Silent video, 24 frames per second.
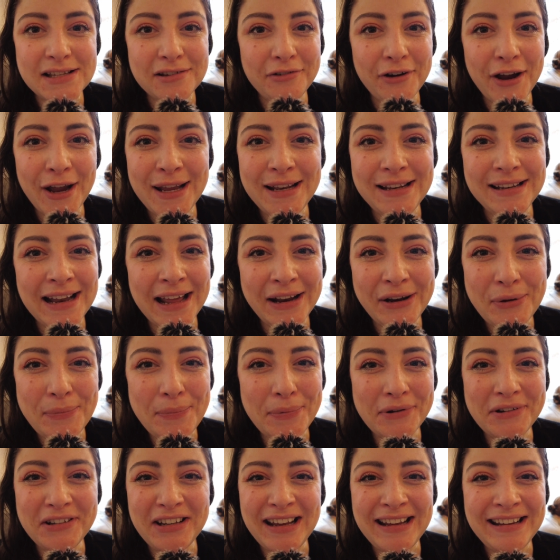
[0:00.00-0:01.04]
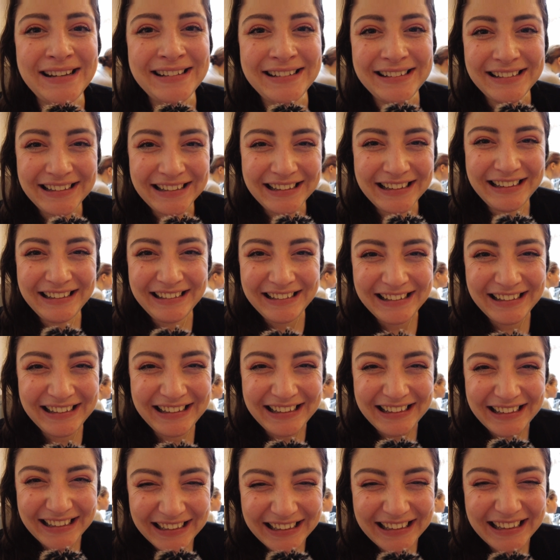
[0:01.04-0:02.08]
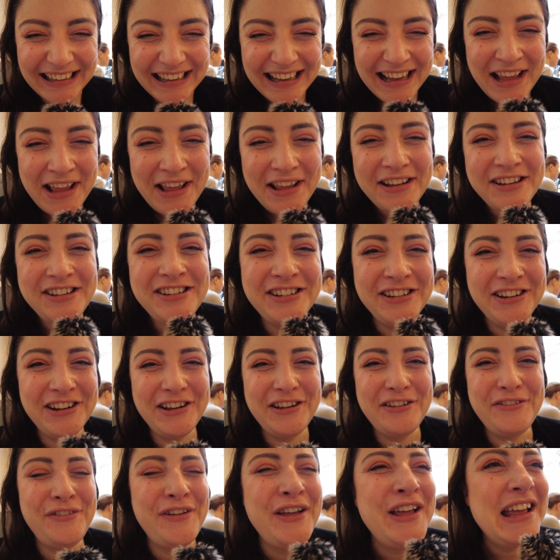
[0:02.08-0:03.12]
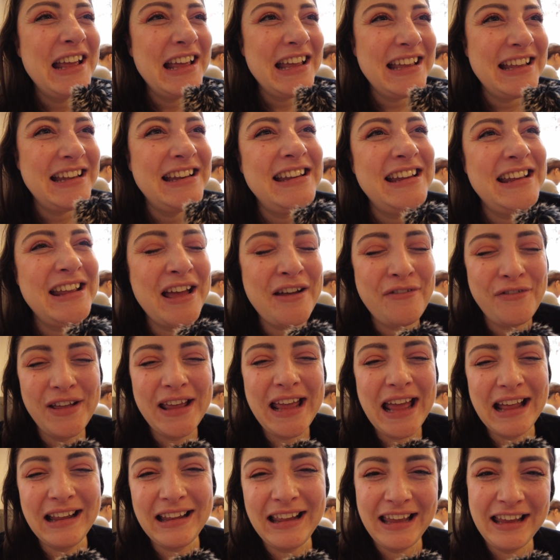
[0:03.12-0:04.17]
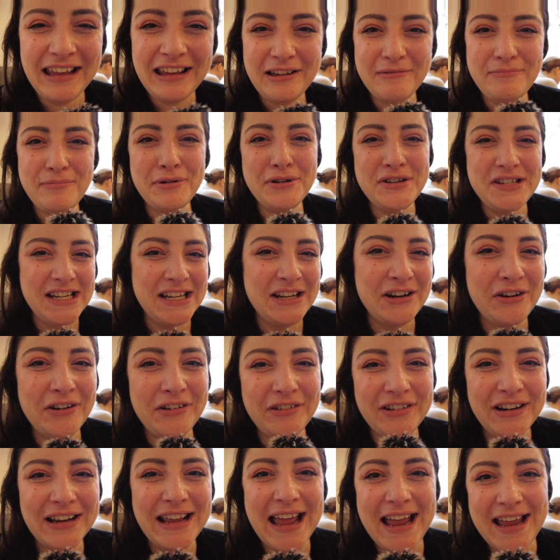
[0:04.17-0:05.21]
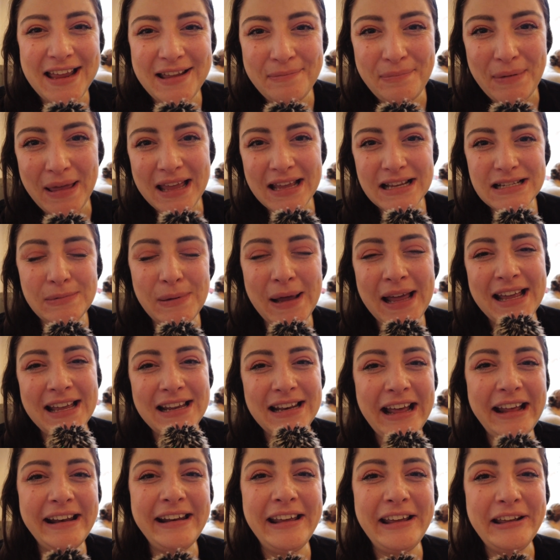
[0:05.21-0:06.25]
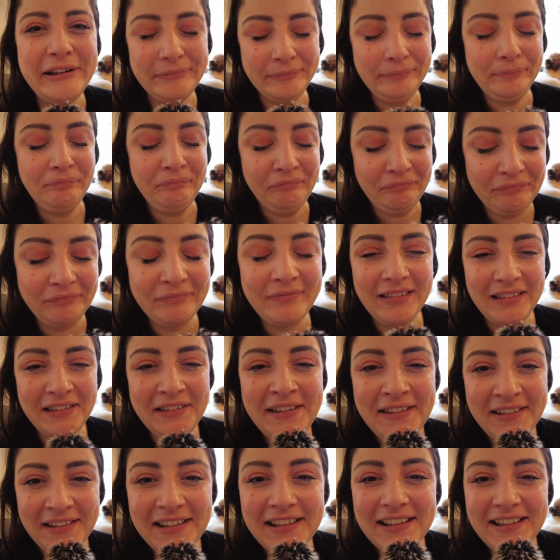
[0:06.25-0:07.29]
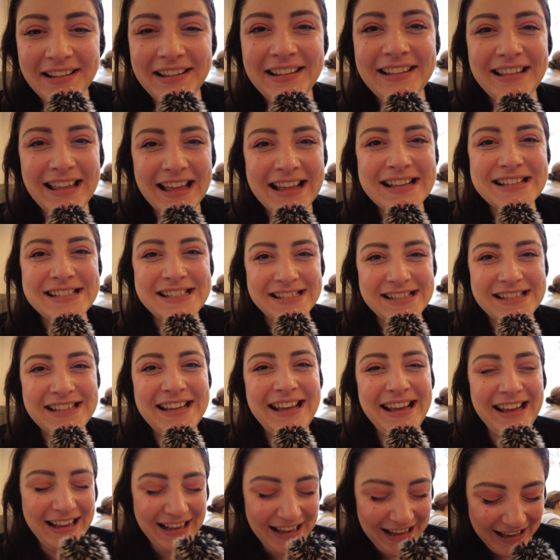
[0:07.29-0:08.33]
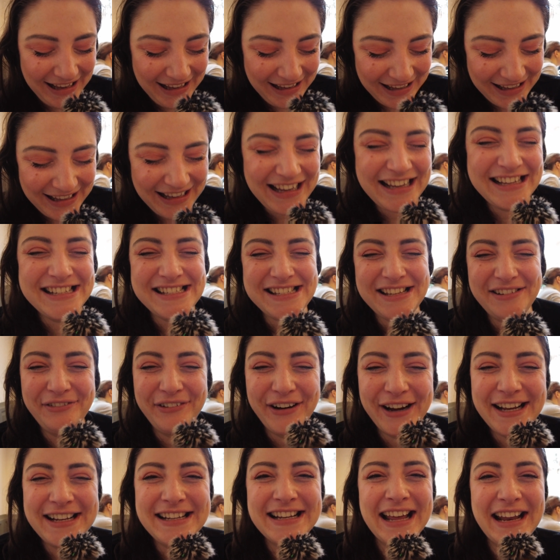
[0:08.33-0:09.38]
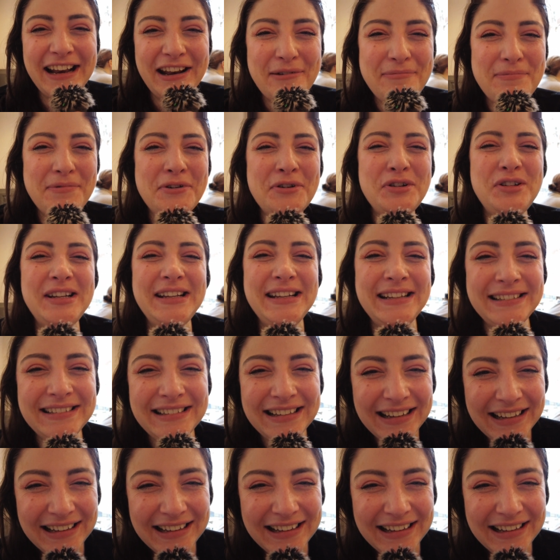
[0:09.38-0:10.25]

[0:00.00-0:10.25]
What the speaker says: alright, Nana pudding. Do you know, if you ever get like a pudding or a cake baked by a Nana? That's it's the right Nana pudding.